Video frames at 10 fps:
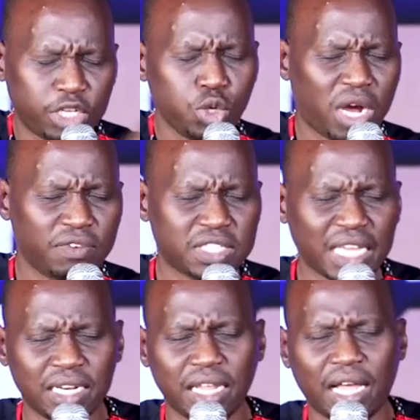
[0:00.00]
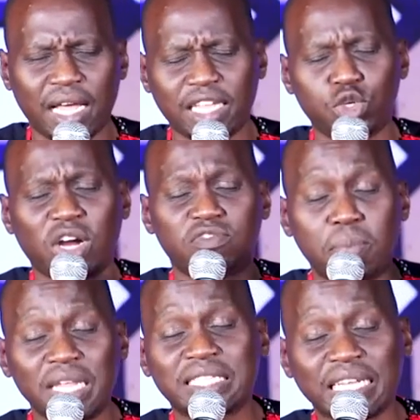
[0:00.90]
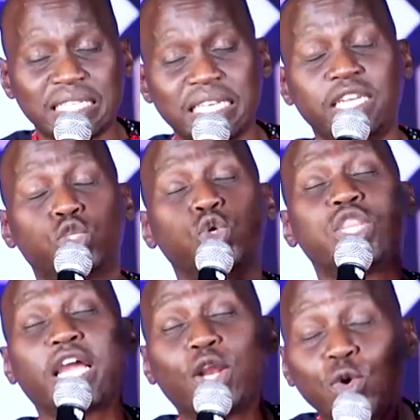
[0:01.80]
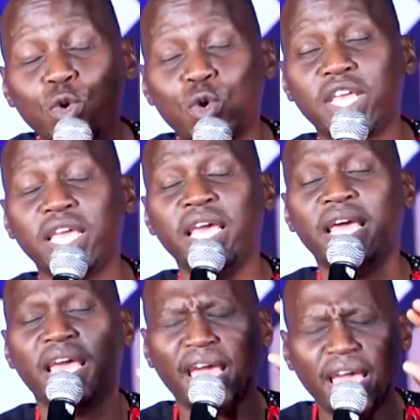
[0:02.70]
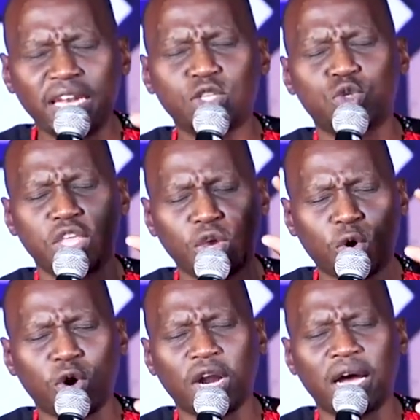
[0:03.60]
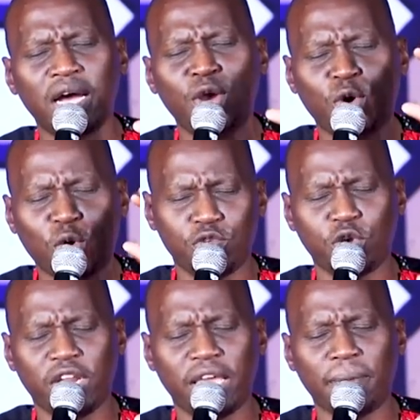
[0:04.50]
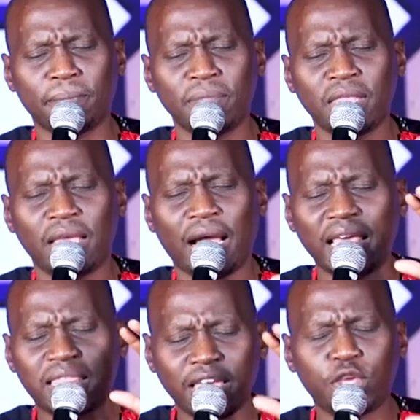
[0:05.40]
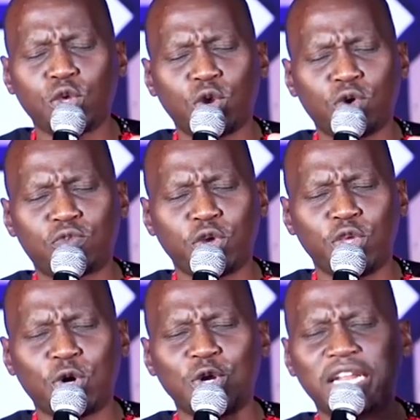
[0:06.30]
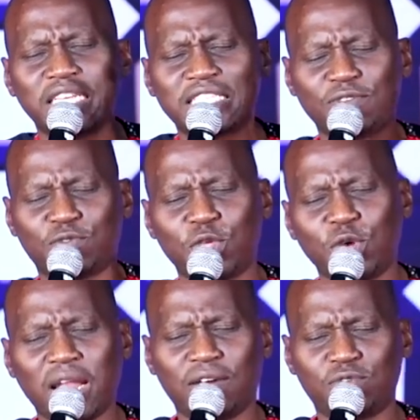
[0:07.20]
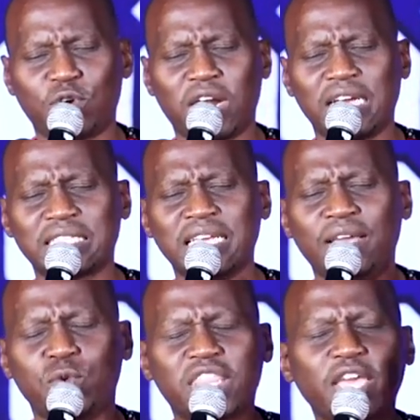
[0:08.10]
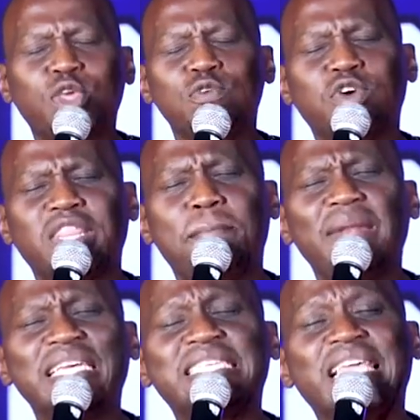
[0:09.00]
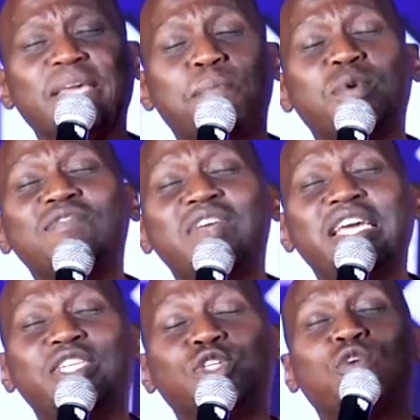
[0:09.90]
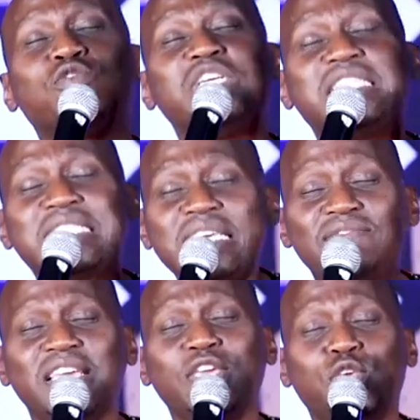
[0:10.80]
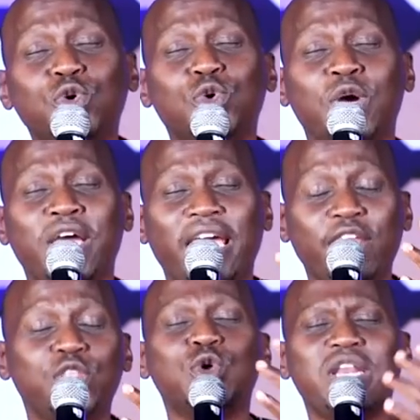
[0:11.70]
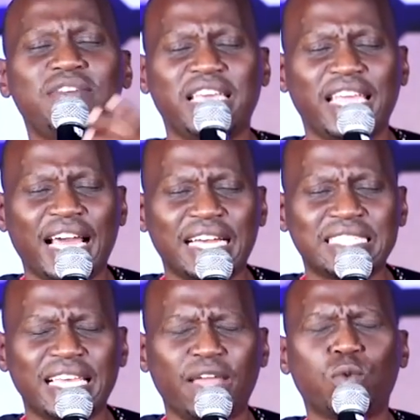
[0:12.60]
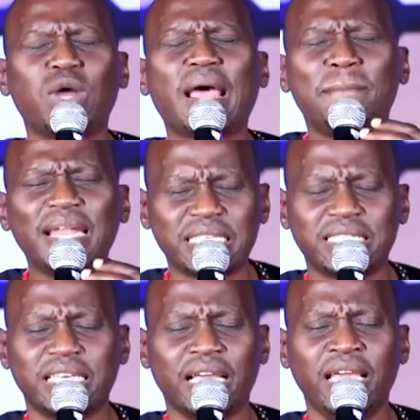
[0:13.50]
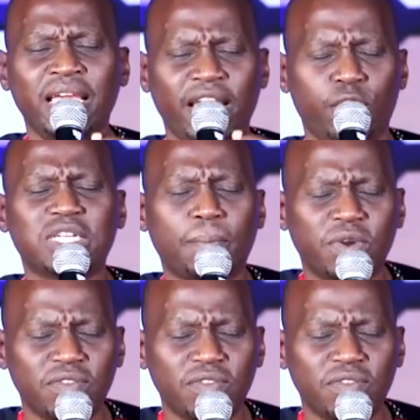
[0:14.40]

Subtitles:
that you have sat, that you have placed us in, to the glory and to the honor of your name. I thank you, Lord, for your goodness and for your love for us. We thank you for the blessing and the privilege of receiving you and you living in us. And what a blessing and what a